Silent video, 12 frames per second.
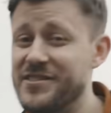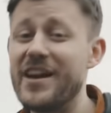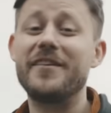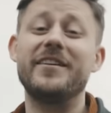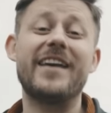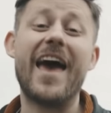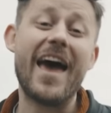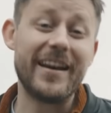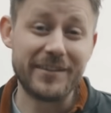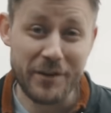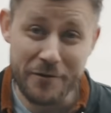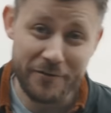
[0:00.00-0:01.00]
share it,
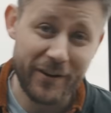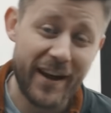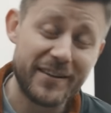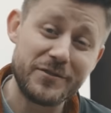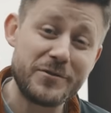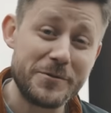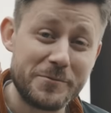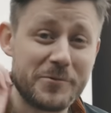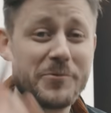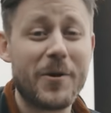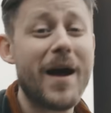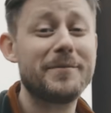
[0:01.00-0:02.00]
and don't forget to
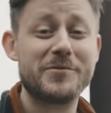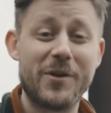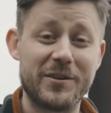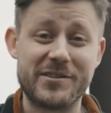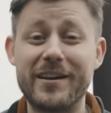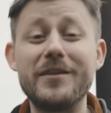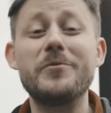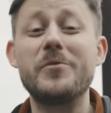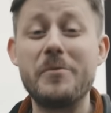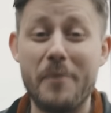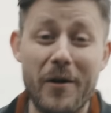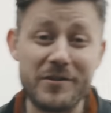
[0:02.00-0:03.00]
subscribe to our channel.
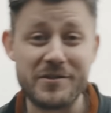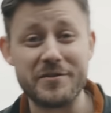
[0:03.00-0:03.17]
We post